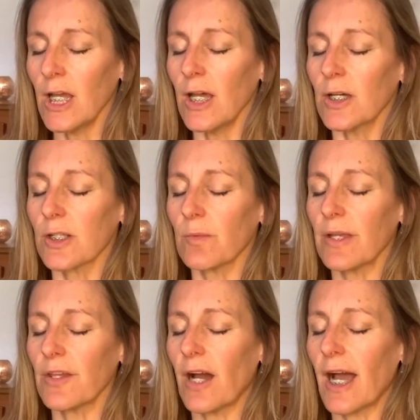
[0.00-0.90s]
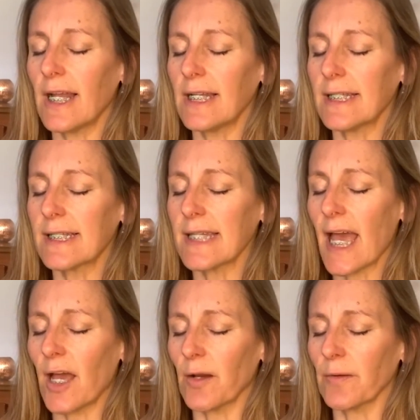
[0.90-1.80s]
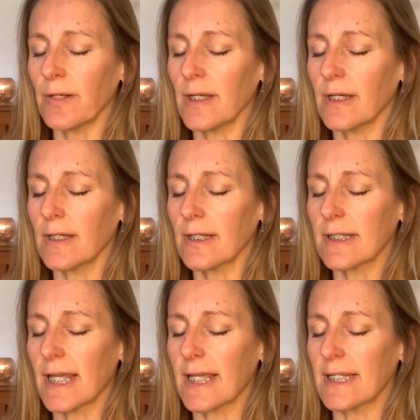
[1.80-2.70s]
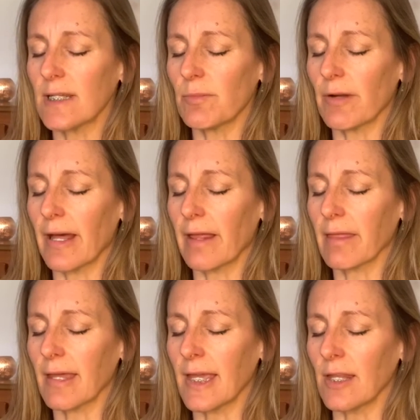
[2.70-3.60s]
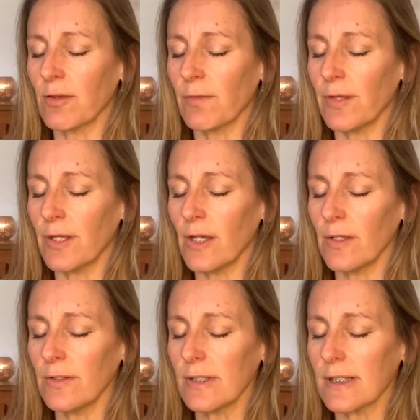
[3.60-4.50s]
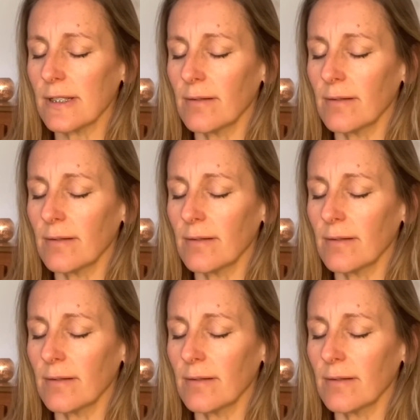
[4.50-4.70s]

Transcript: So with your eyelids down, take a deep breath in through the nose.